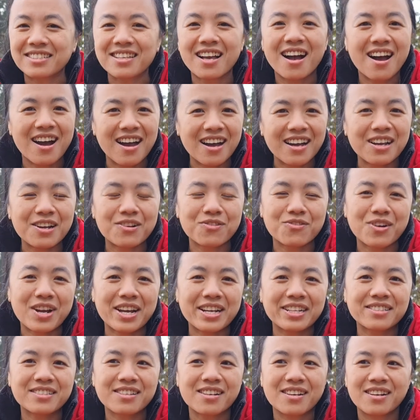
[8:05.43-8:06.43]
high a
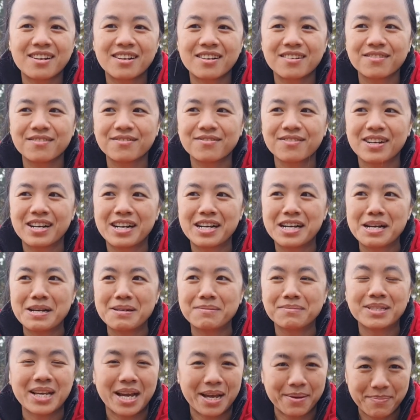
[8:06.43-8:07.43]
rate of
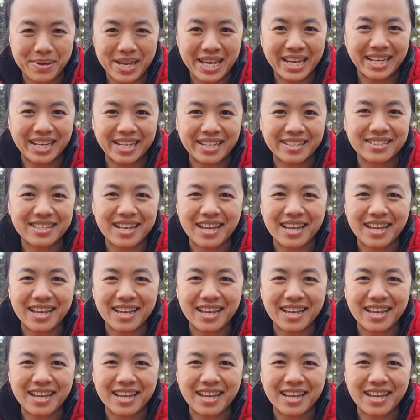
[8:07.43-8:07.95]
diabetes.